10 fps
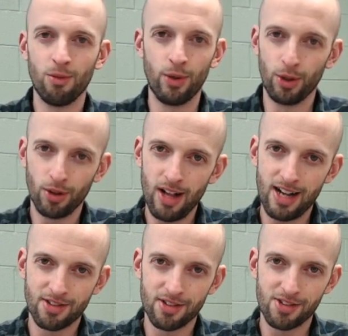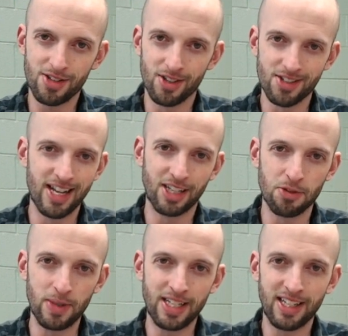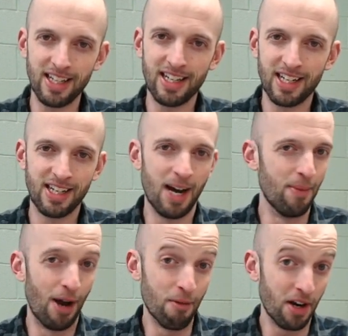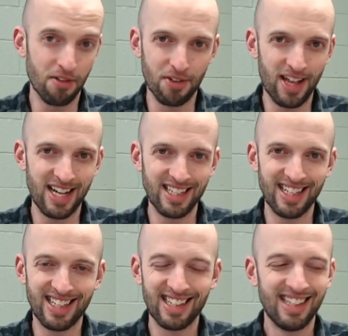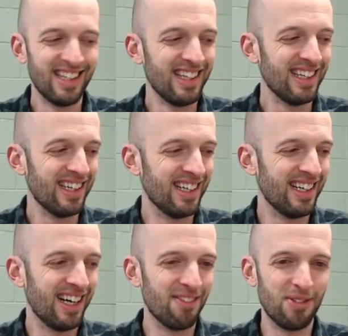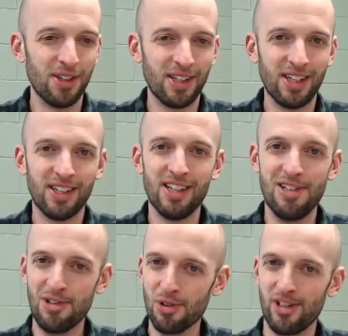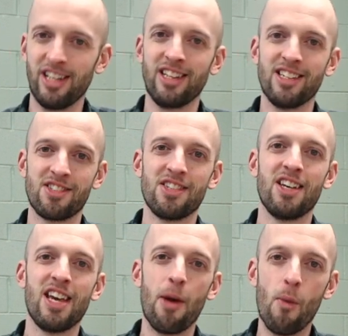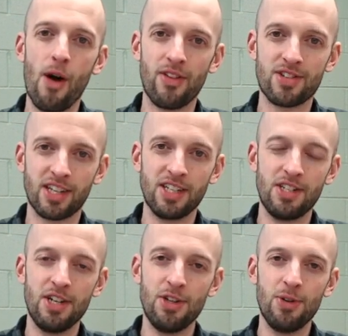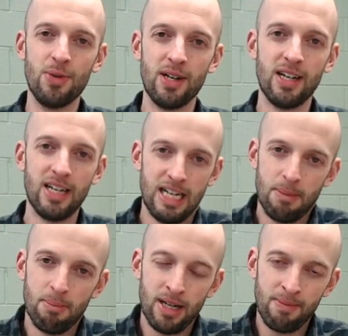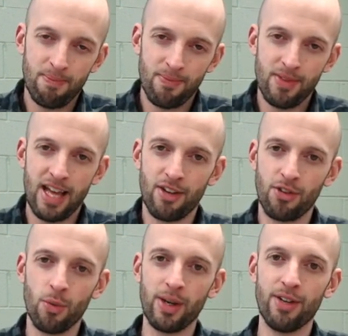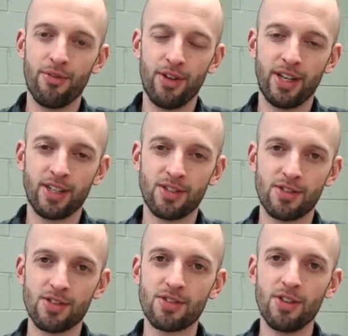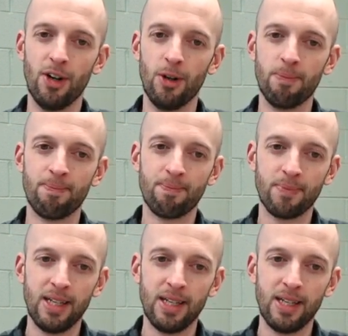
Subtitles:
real class starts next week, and I'm not ready for that yet. I'm really enjoying this and want this to continue. But that is the way of things. So,